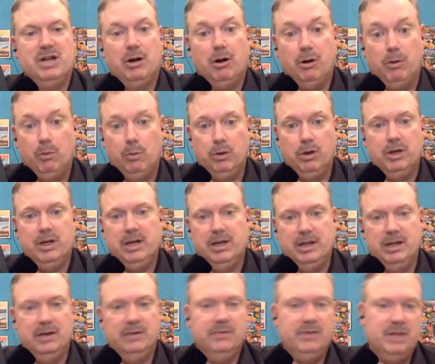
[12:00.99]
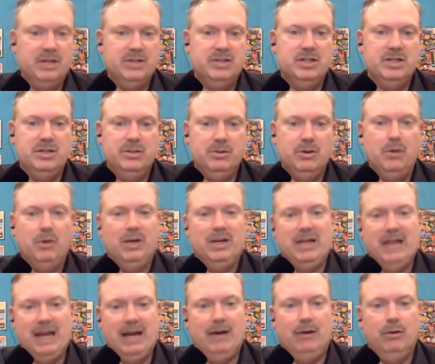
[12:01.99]
that aren't working and if they see you going
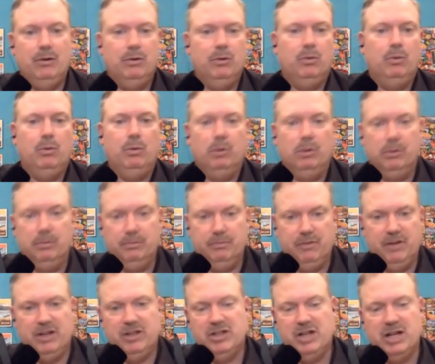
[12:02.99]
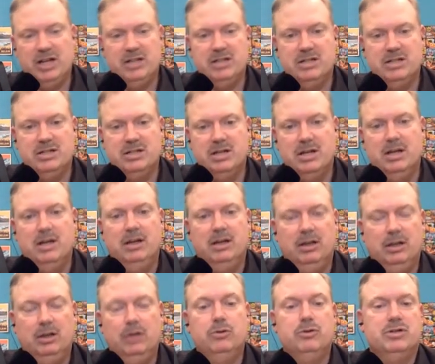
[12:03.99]
down or franchises
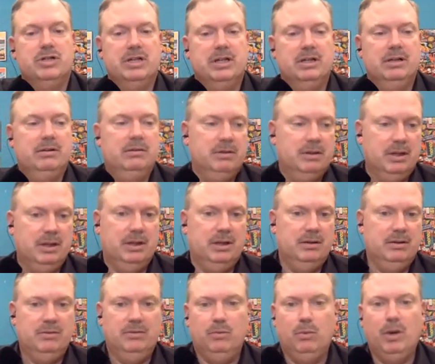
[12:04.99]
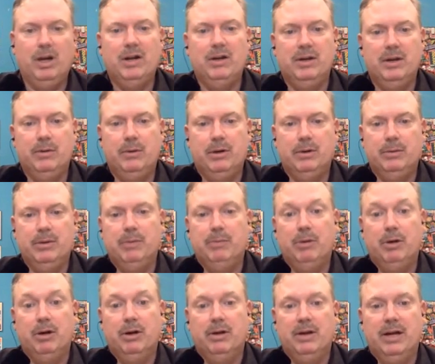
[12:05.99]
closing then why do they want to be a
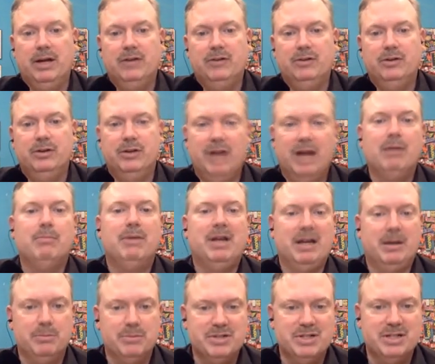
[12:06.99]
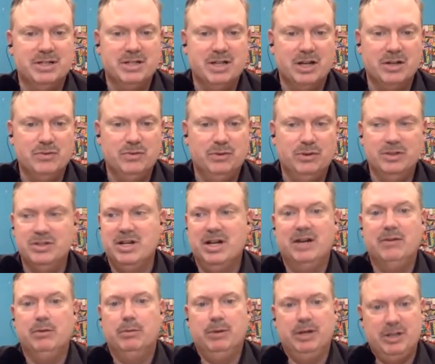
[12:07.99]
part of that so you got to make them successful it's
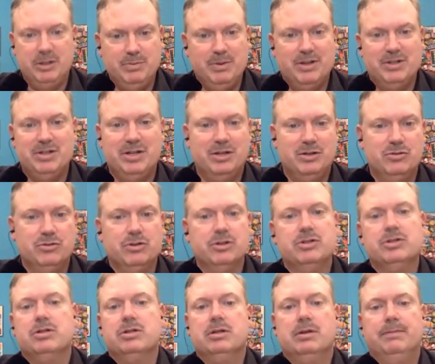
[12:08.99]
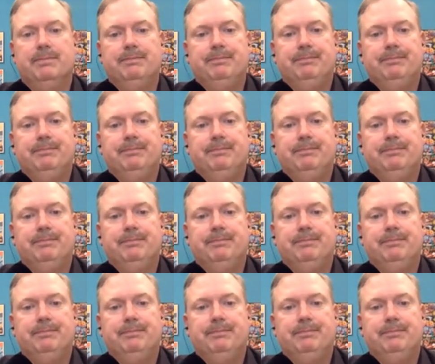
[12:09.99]
in everybody's best interest